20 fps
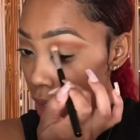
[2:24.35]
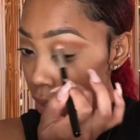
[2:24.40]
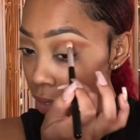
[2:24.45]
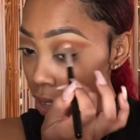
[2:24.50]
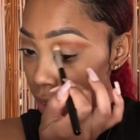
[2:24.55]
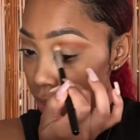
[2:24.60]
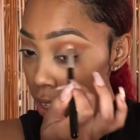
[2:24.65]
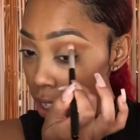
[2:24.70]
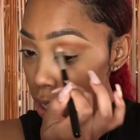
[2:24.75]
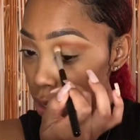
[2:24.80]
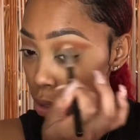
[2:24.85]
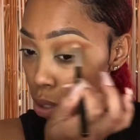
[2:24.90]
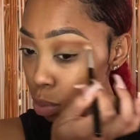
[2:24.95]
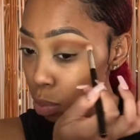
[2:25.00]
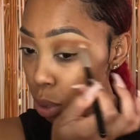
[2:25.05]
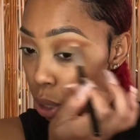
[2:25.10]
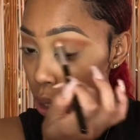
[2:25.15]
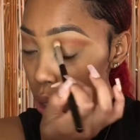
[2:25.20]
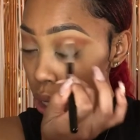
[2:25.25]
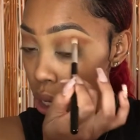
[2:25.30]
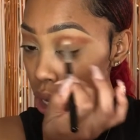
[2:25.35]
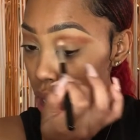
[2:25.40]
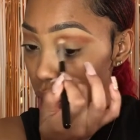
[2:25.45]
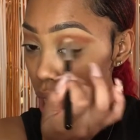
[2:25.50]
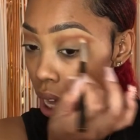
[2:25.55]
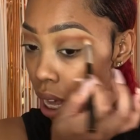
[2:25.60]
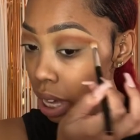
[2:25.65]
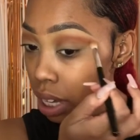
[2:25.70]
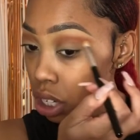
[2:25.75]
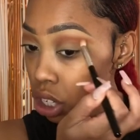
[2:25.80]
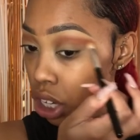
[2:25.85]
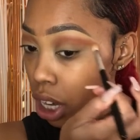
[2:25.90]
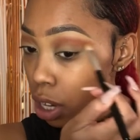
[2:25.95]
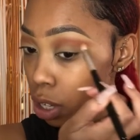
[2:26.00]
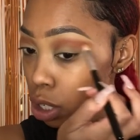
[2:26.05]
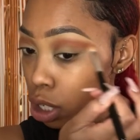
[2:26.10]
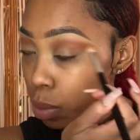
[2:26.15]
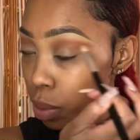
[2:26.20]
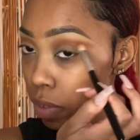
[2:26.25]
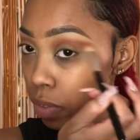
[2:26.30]
never used Pure
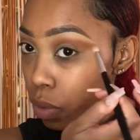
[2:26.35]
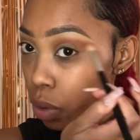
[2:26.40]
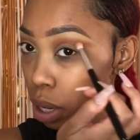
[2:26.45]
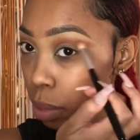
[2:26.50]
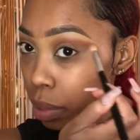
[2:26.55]
eyeshadows before,